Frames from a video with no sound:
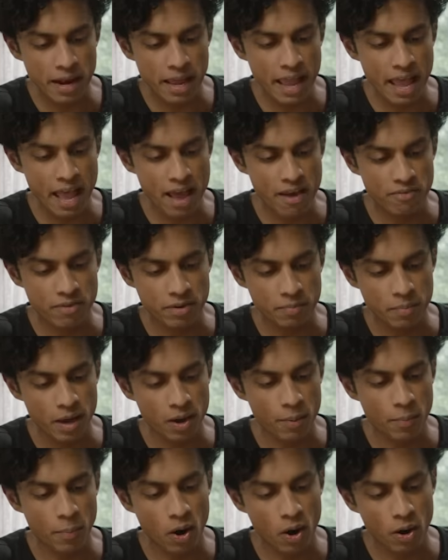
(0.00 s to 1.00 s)
I have in my
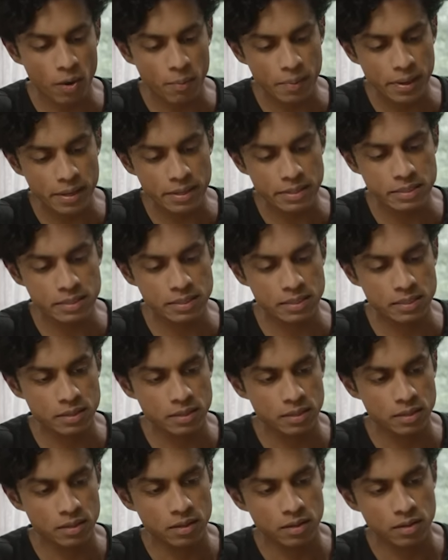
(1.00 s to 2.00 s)
apartment.
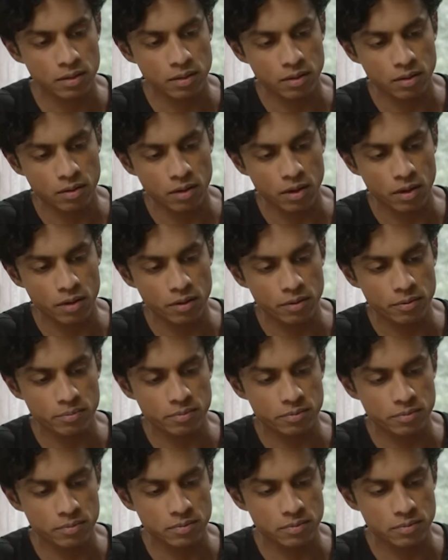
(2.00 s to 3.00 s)
on
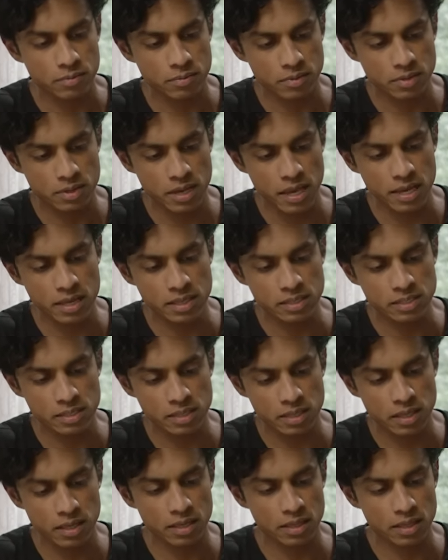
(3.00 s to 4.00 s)
days
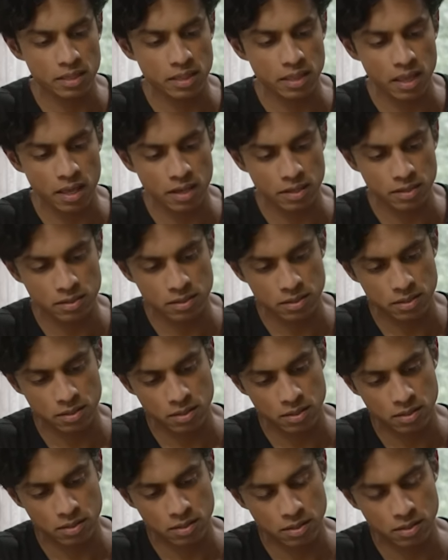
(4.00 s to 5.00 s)
that
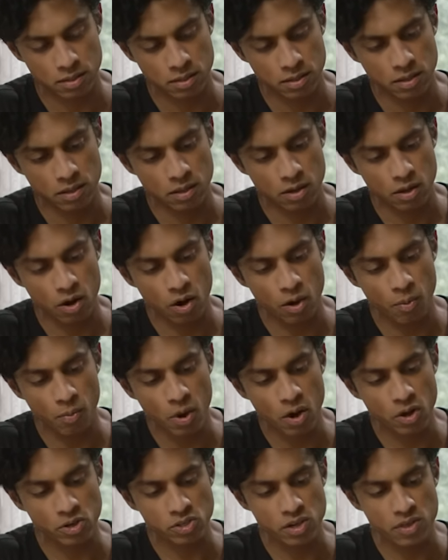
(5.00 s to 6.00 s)
are
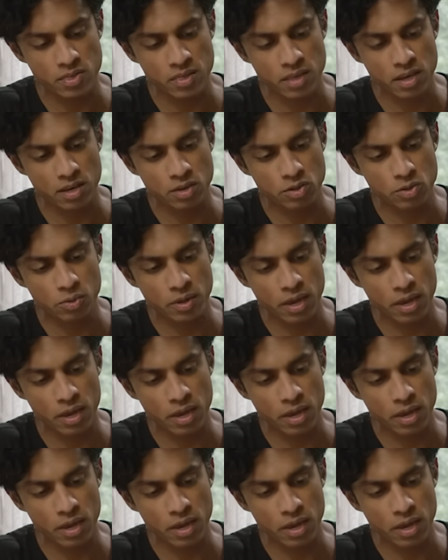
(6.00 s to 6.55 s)
marked on the Hindu